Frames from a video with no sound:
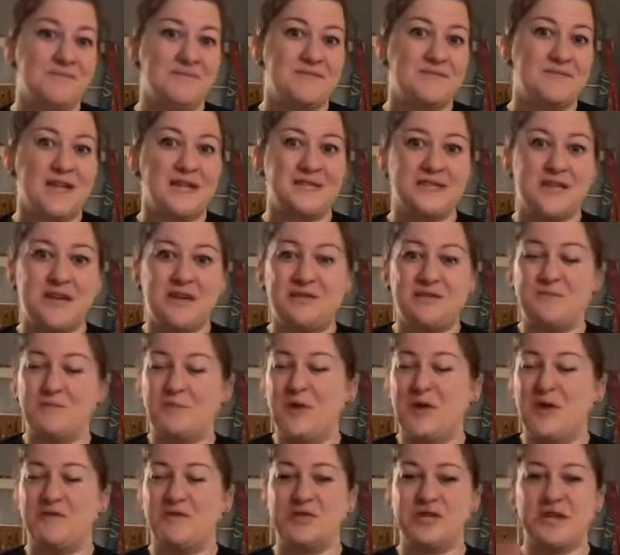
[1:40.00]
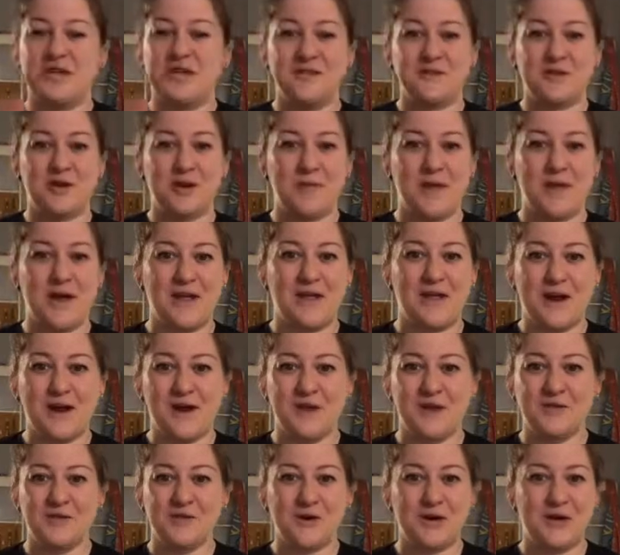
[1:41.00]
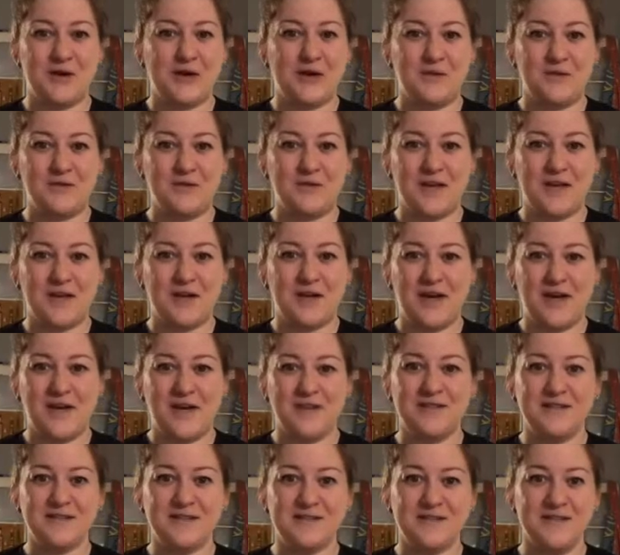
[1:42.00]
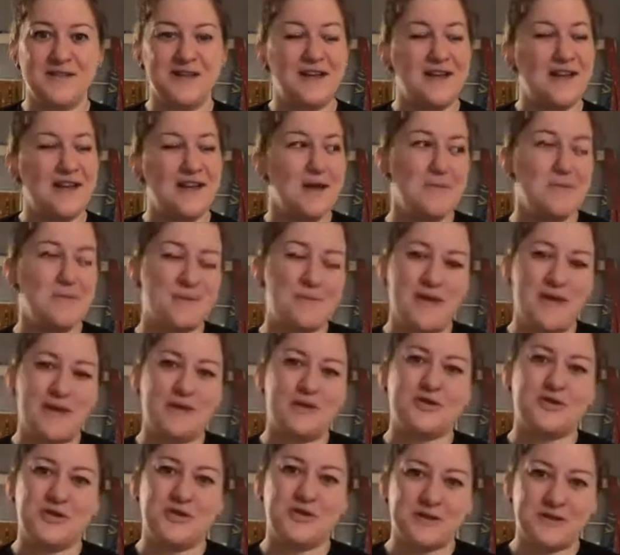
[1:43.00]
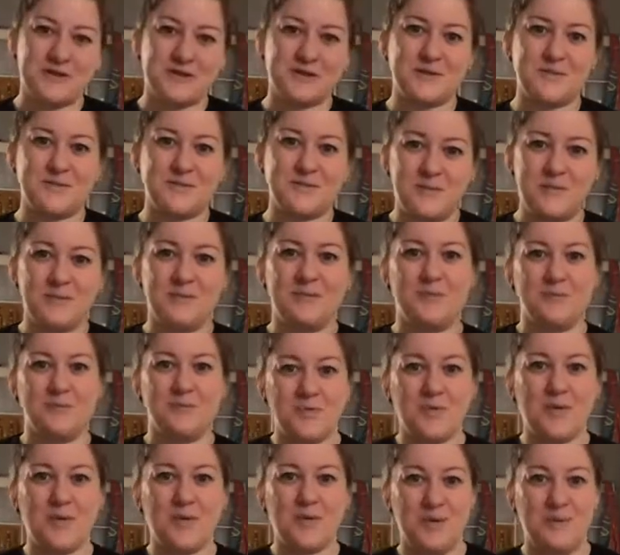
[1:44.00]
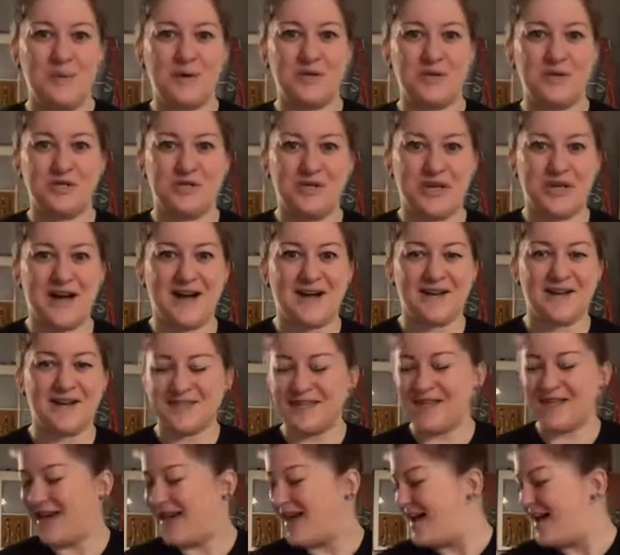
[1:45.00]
That's it. We have chickens in our backyard, so I always have eggs, and my pantry is pretty much stocked